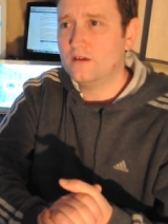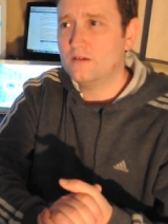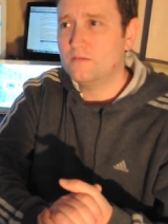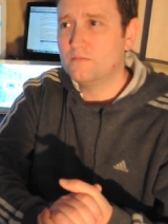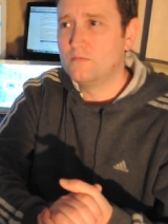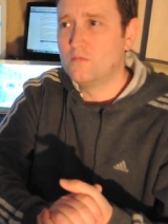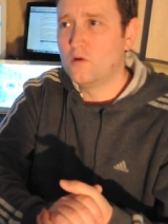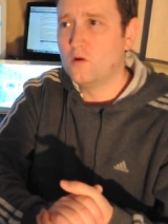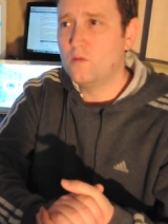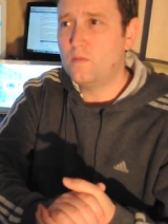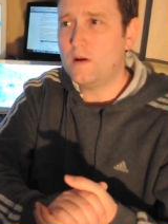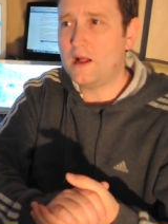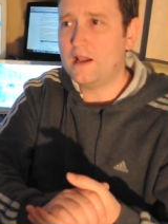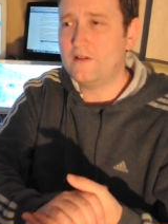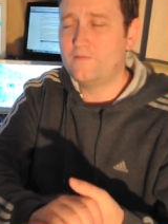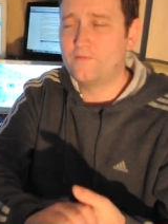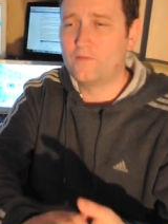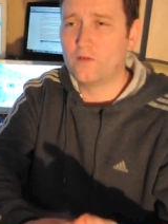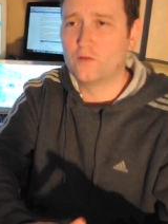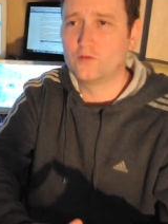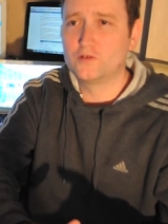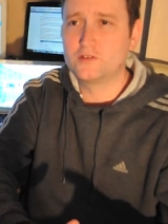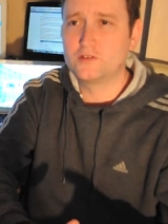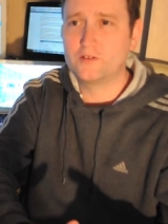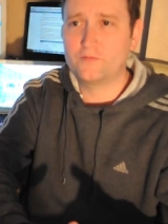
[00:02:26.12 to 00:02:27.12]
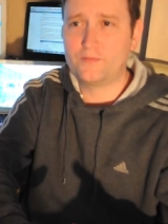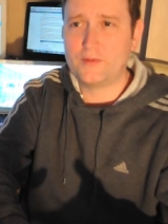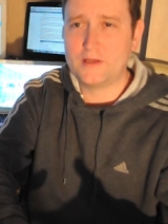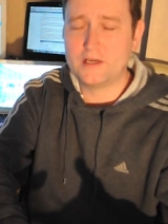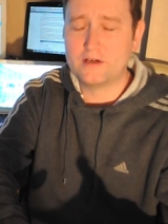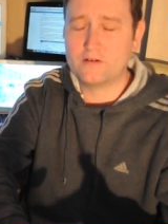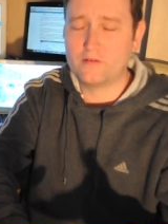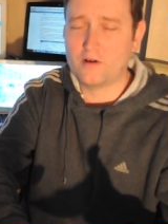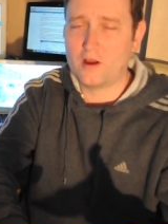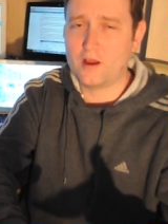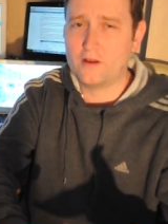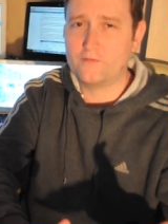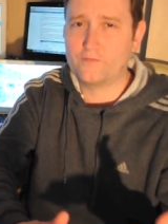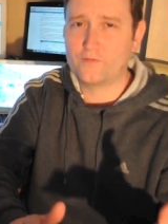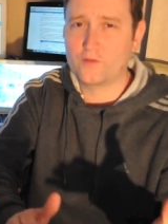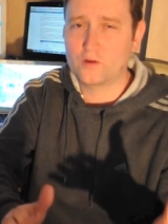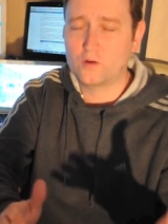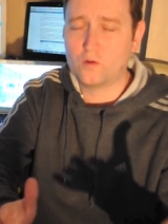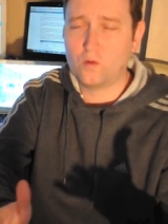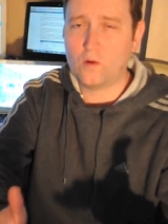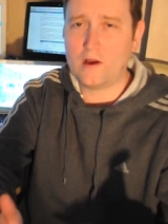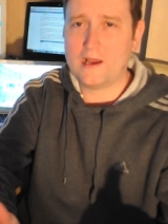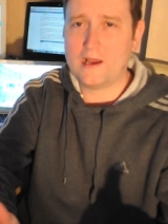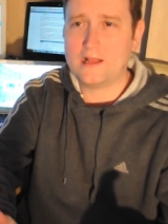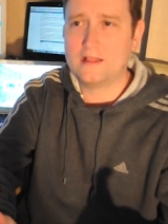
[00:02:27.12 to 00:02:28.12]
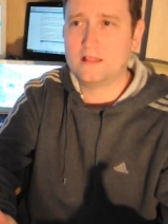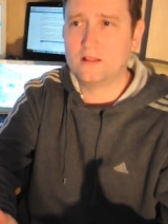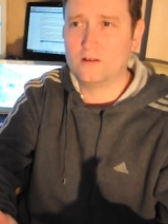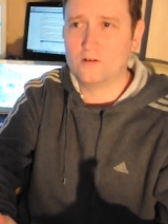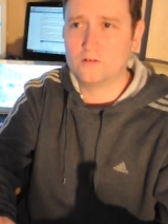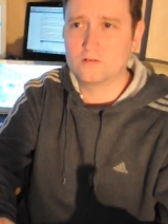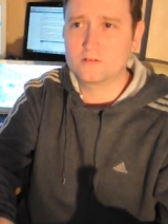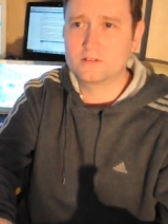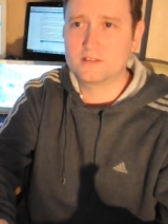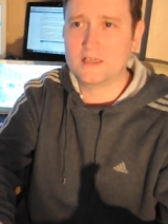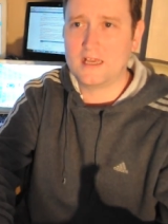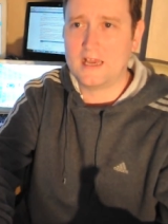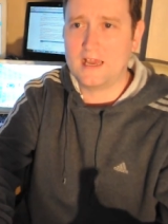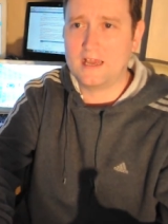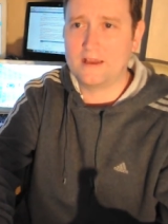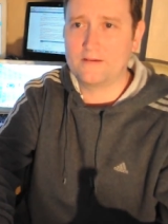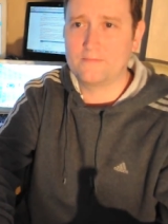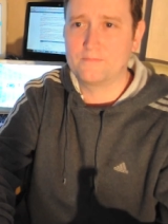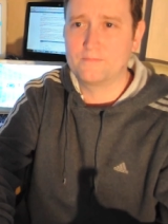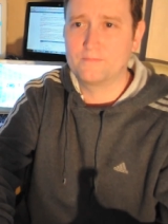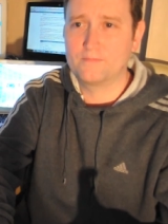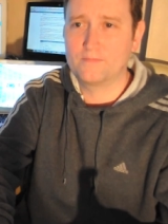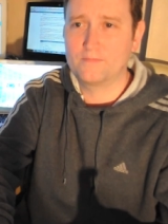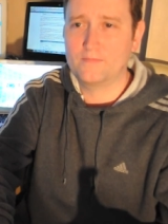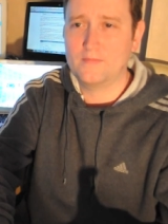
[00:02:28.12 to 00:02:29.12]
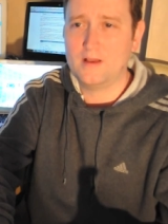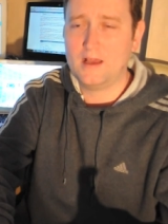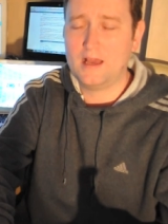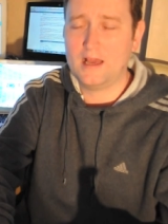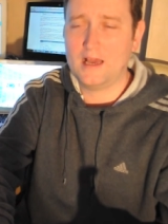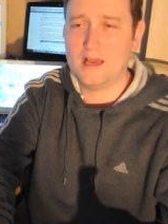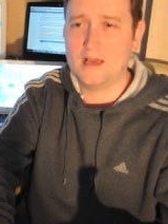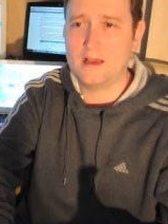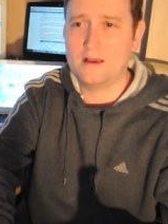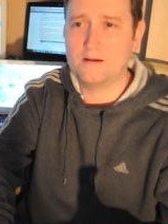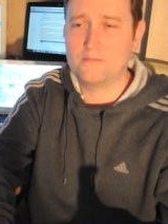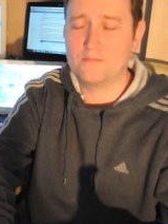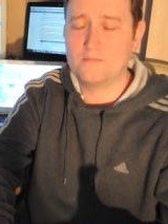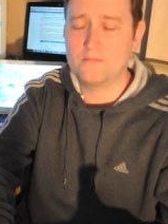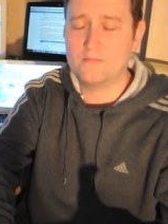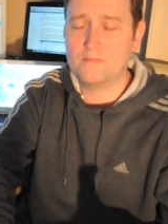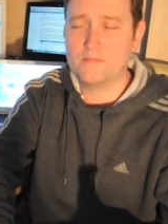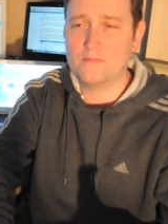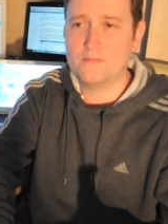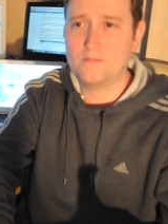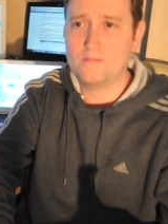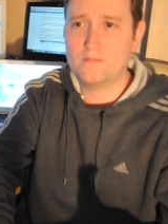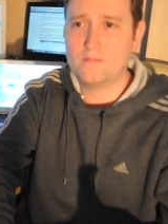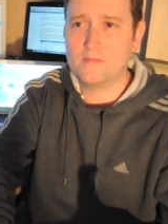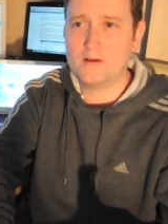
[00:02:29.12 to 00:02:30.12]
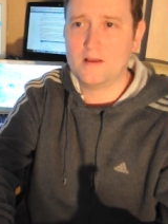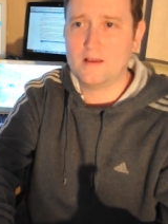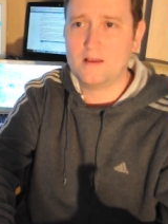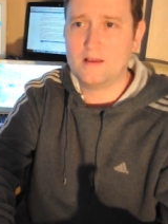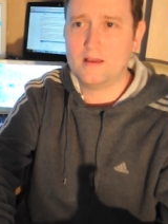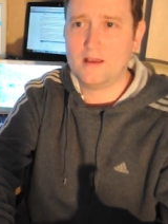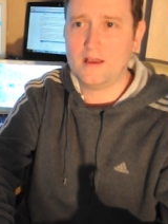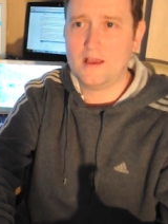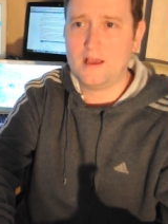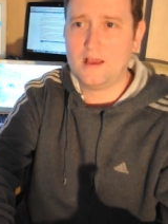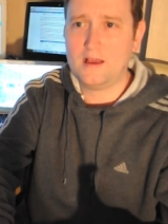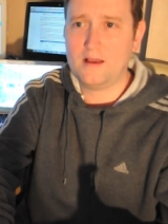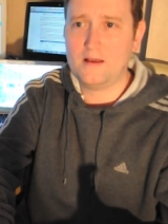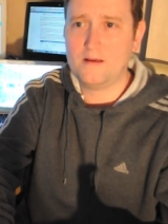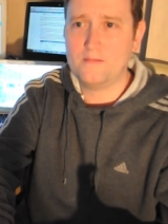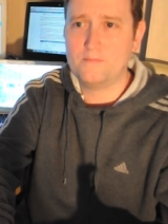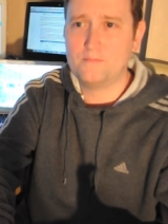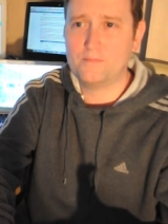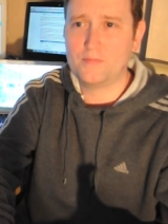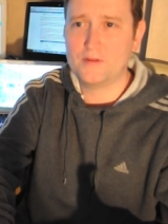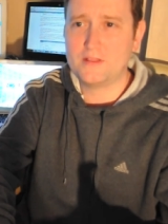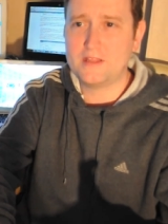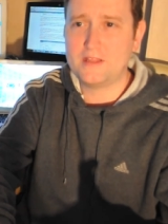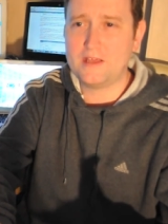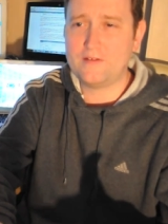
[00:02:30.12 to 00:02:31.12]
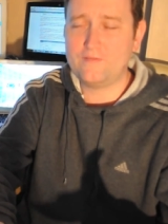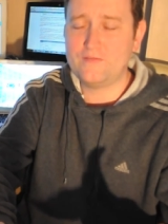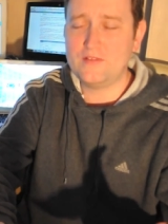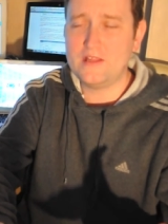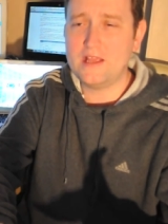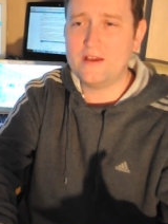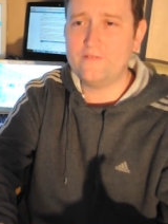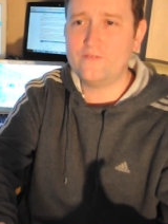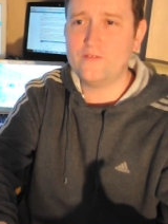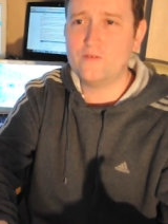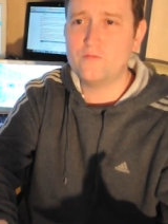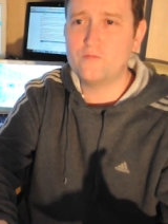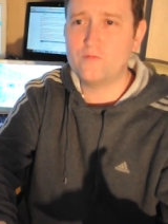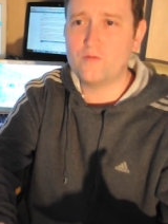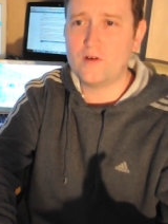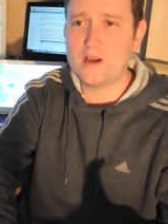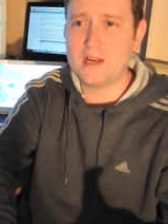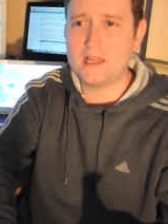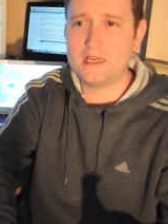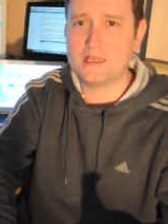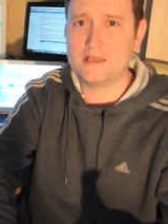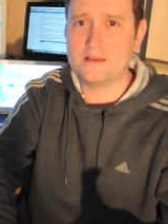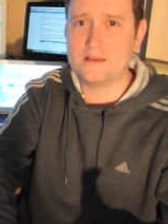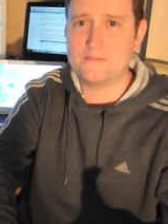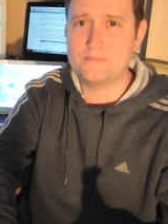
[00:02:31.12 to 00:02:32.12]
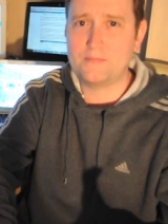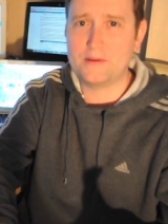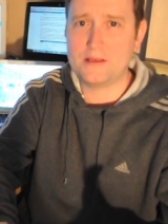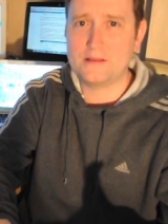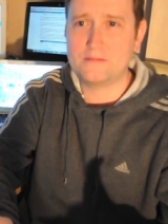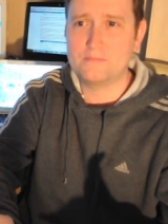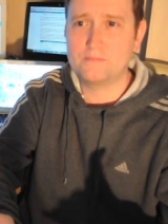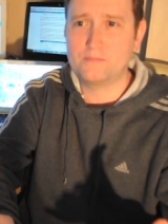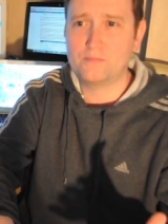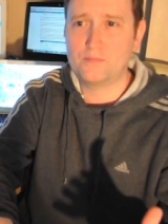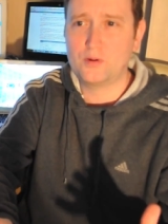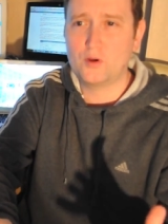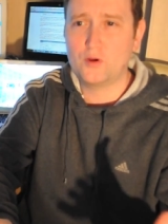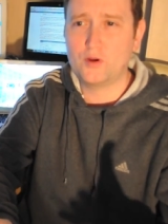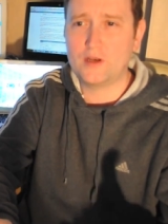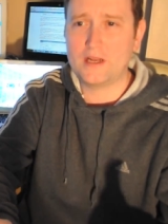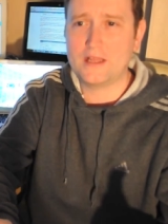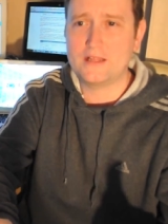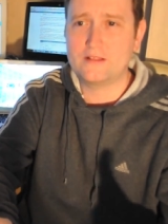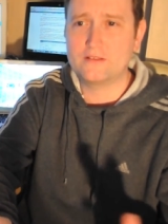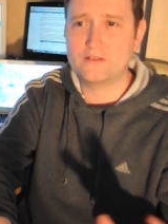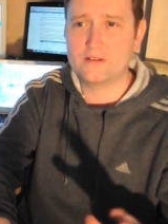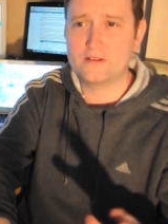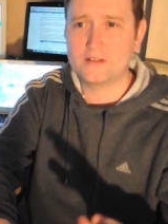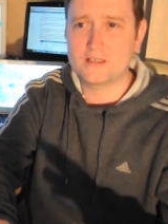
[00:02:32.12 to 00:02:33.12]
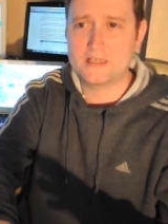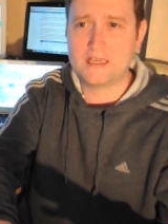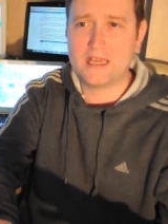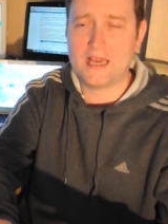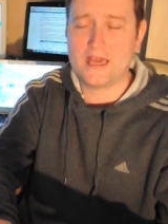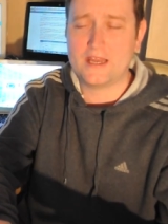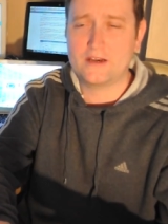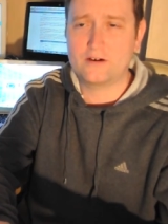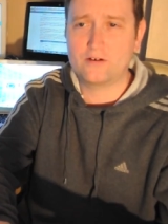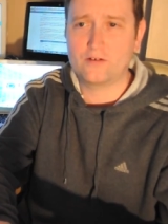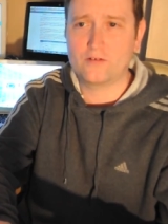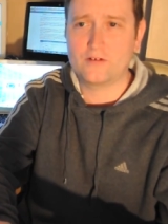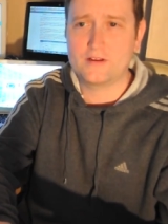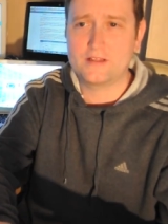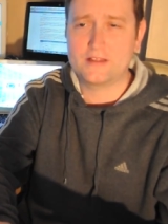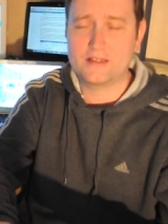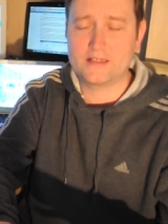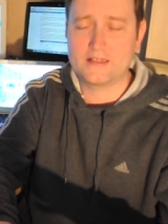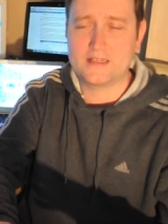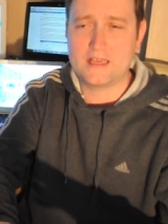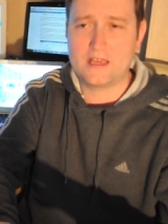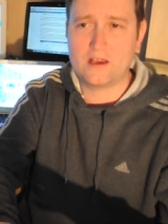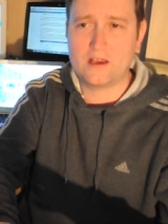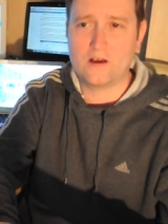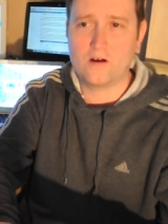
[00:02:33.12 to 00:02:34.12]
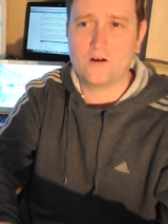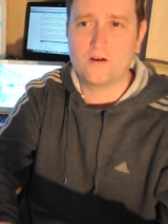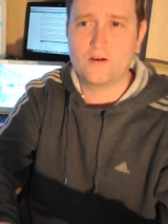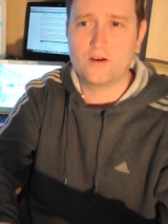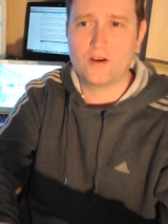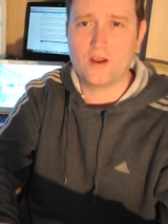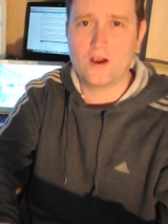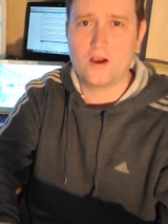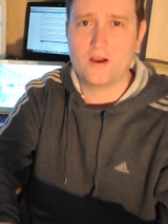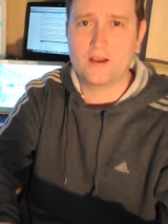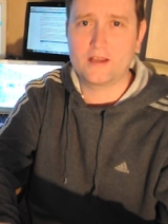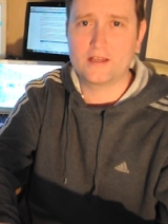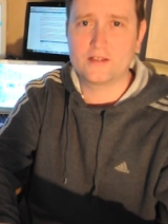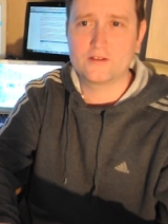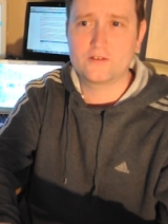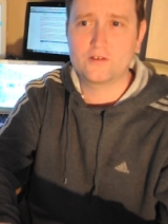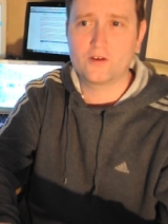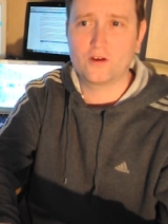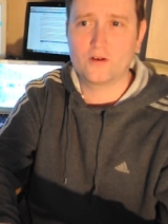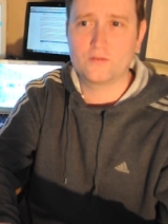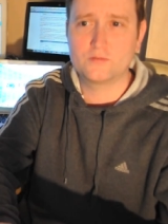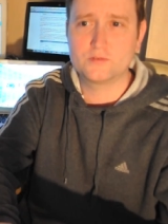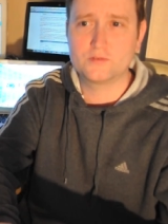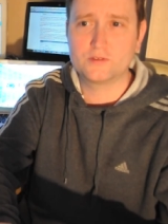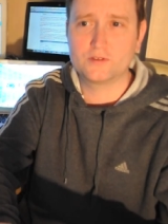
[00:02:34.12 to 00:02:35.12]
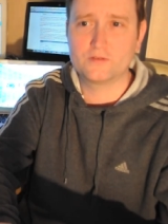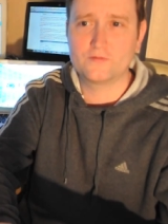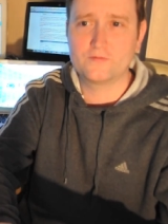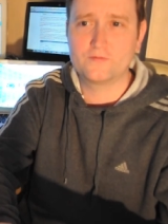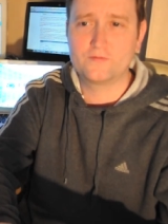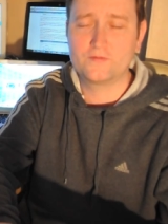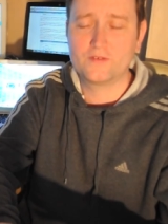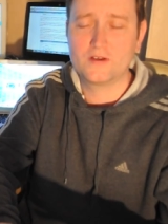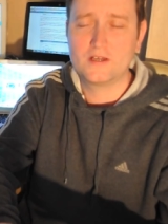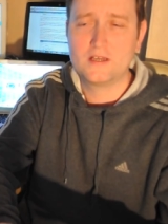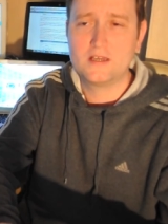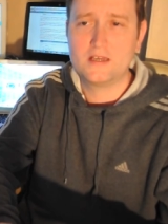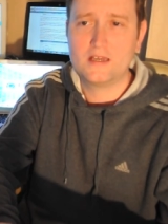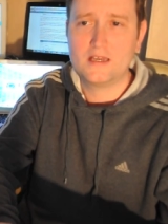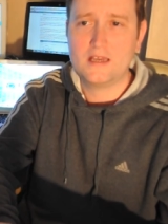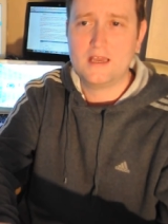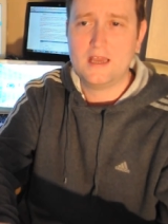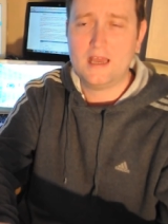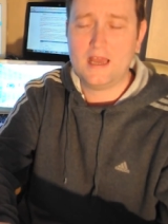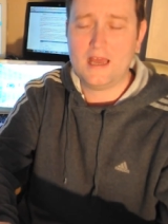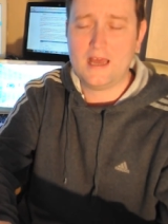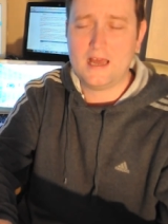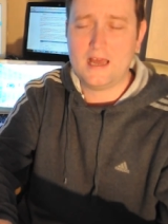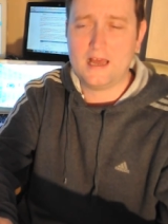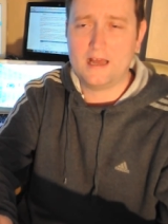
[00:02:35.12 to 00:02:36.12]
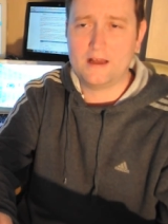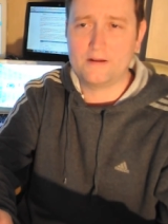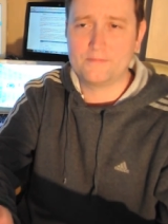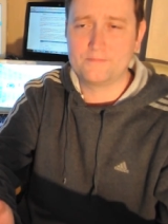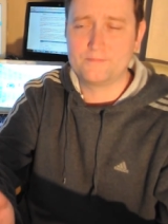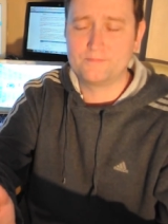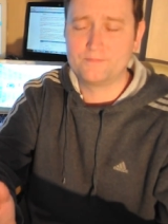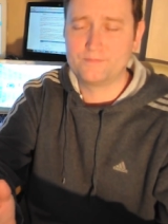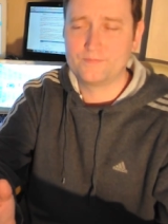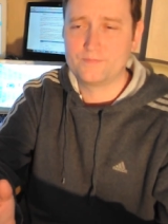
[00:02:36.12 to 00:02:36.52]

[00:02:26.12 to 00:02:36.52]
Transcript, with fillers: mobile phones have been around for quite a long time, um, but they've never really been put into the category that they are now in terms of um,